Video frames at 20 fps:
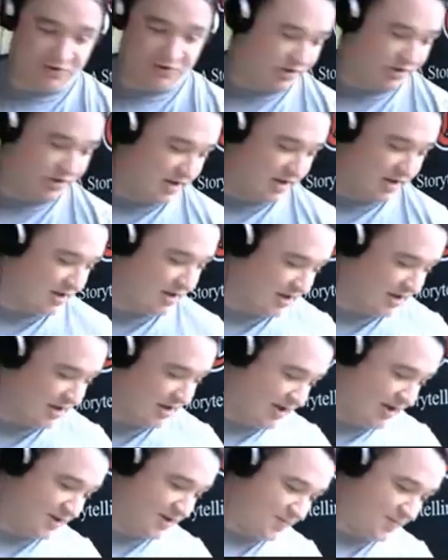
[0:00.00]
and
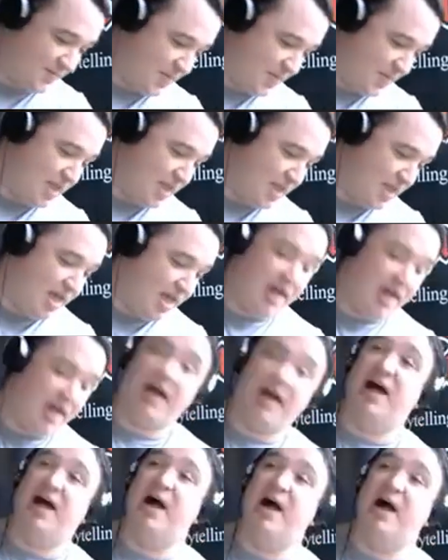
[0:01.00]
1 patron
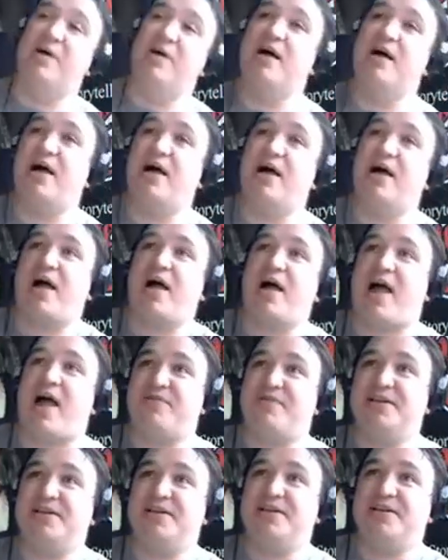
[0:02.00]
card.
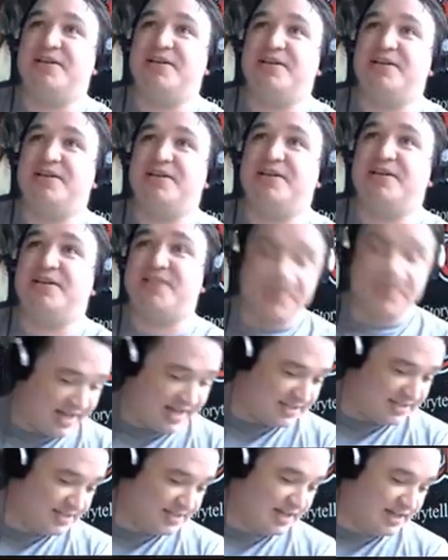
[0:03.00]

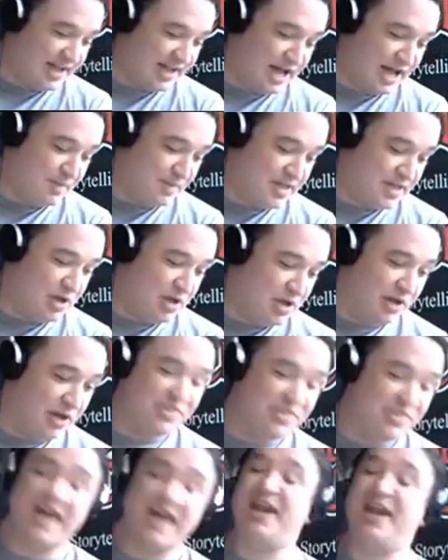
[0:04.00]
Having done that,
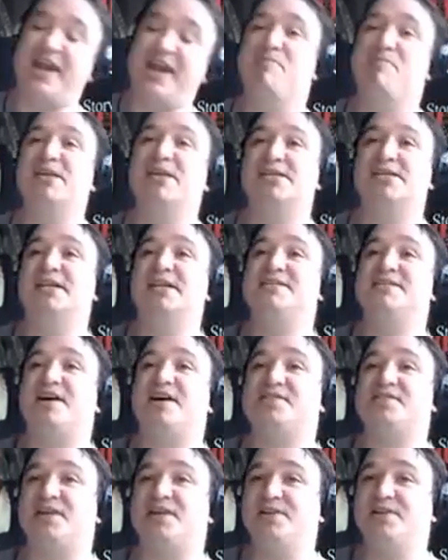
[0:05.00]
you can then
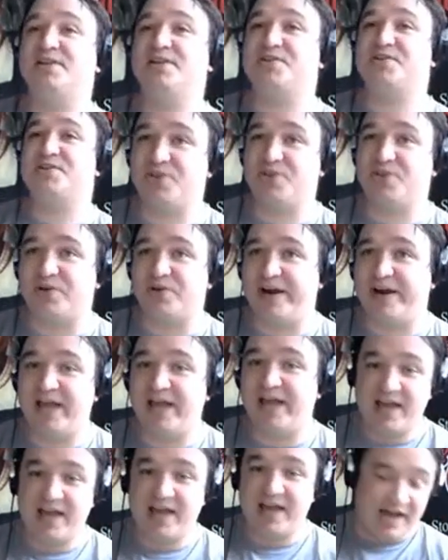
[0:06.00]
immediately start to
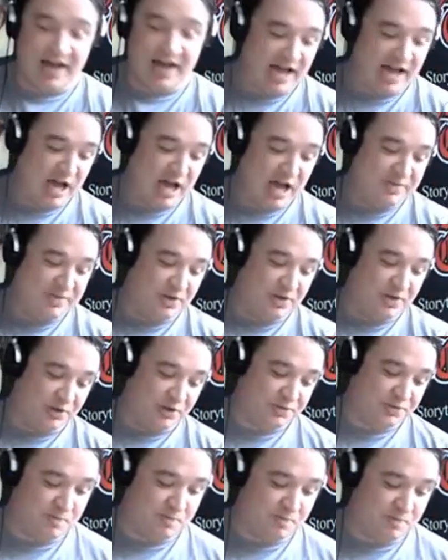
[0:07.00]
tell your story.
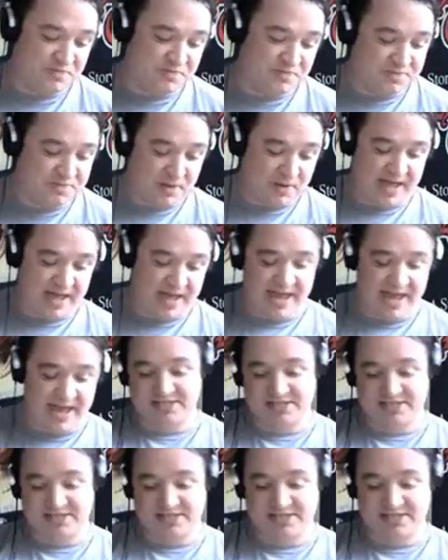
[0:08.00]
You'll
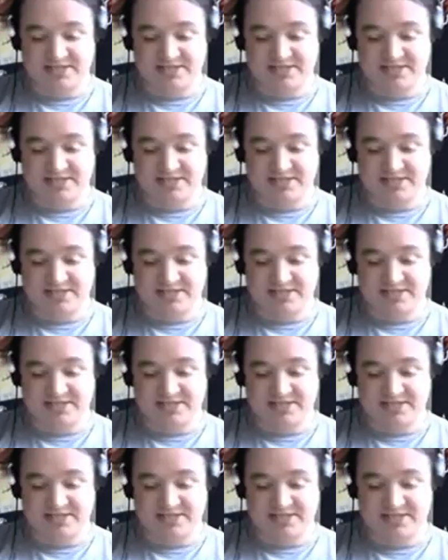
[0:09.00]
play
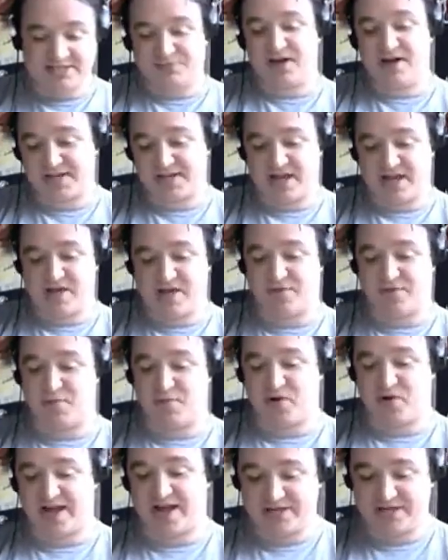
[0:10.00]
different
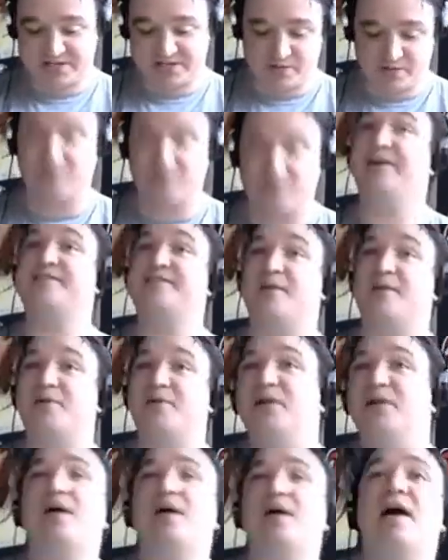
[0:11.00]
cards from your
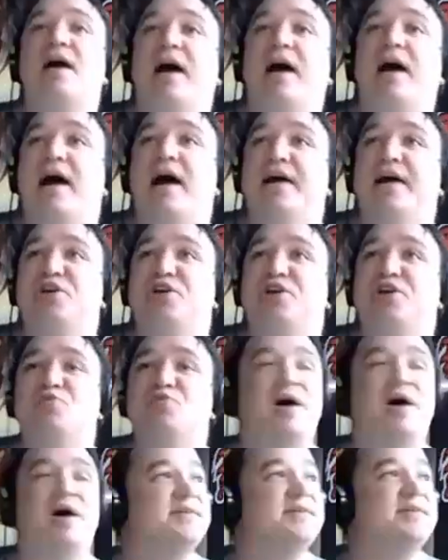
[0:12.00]
hand. So, for
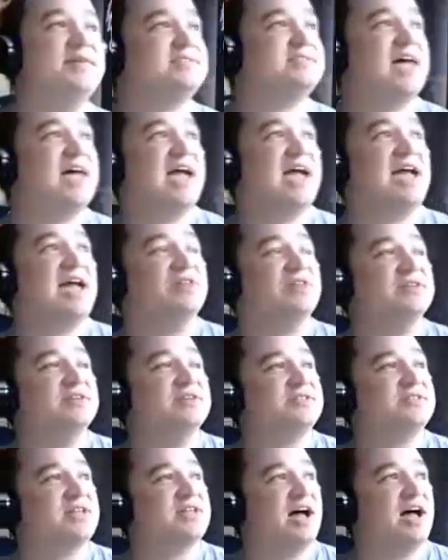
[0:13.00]
example, you
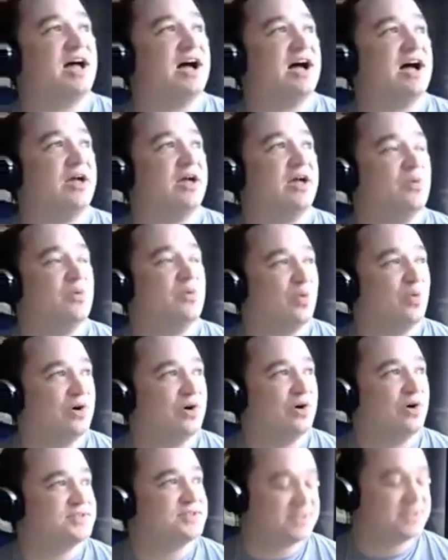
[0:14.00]
might say
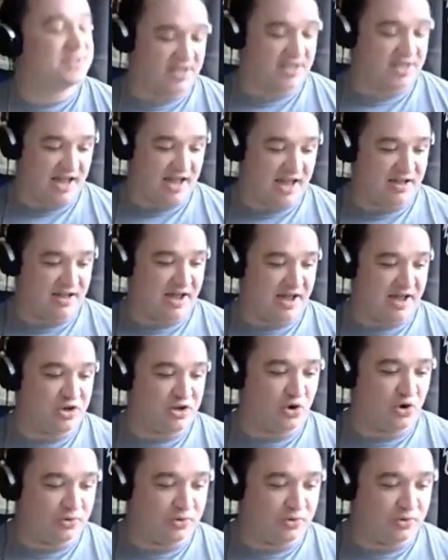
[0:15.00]
that I